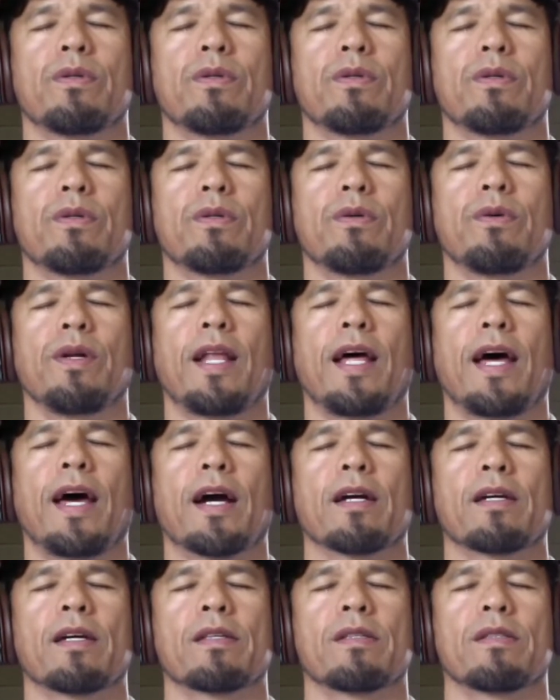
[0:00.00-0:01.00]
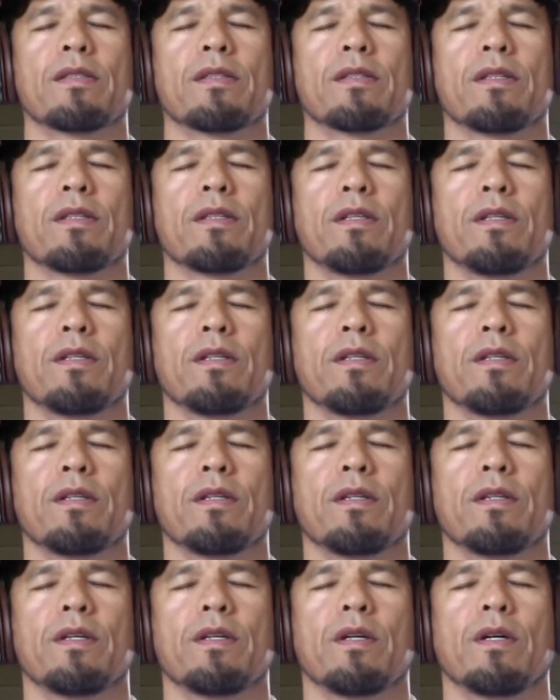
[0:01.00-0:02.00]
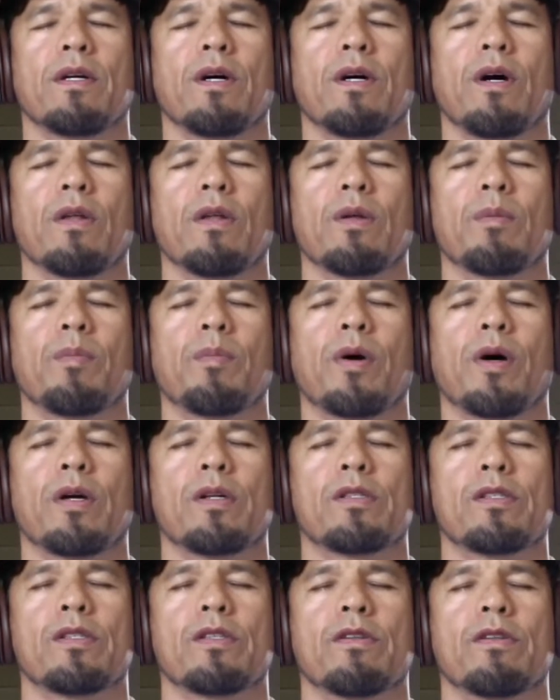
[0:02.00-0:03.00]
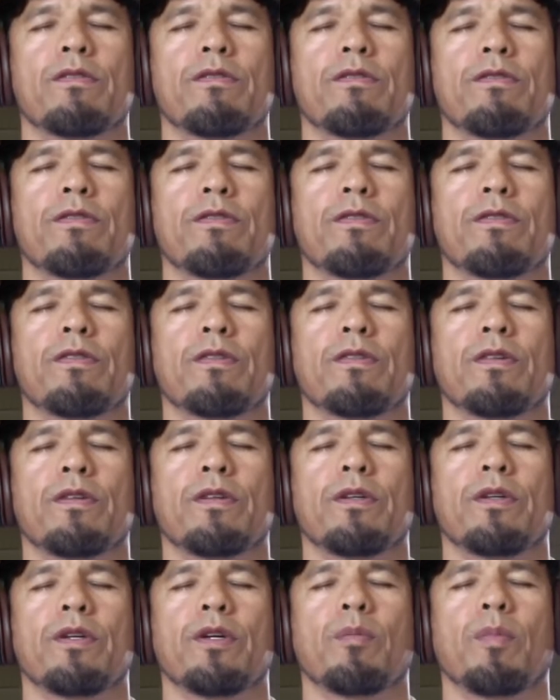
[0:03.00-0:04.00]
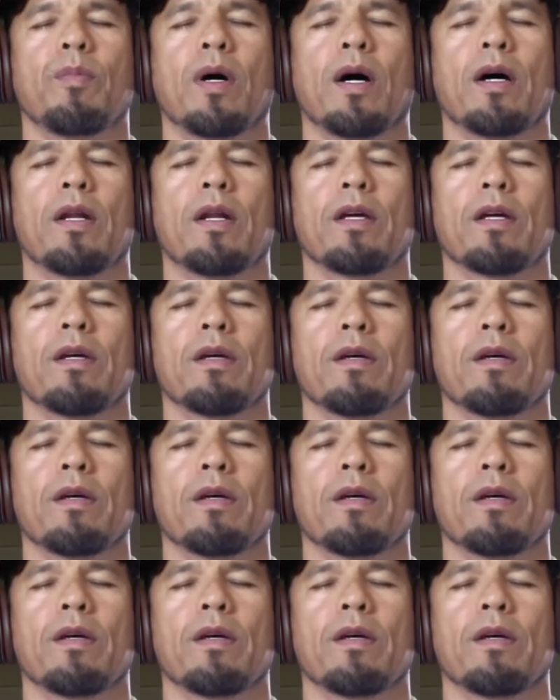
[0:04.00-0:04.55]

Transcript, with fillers: relax all the parts of your body,